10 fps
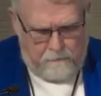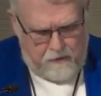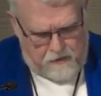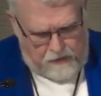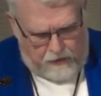
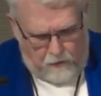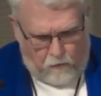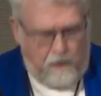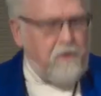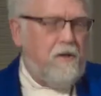Is it any
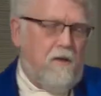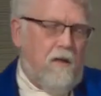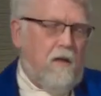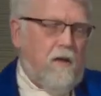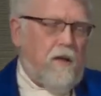wonder
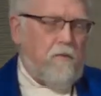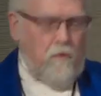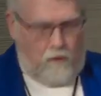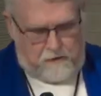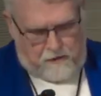that we
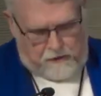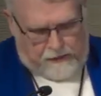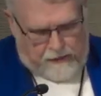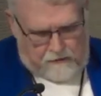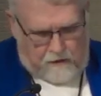want to
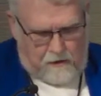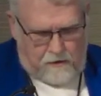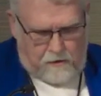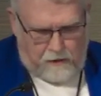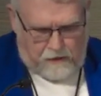
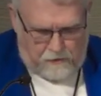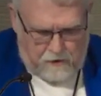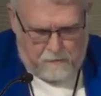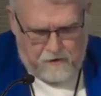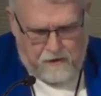get to our
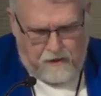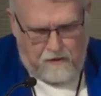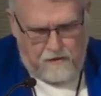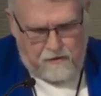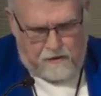Christmas
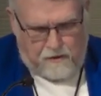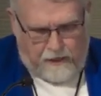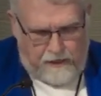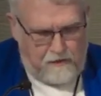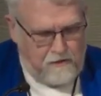carols and
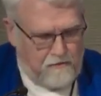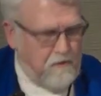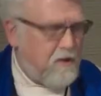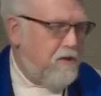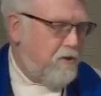tidings
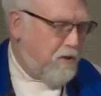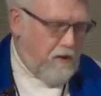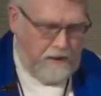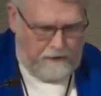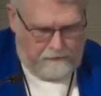of good
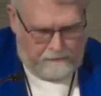joy?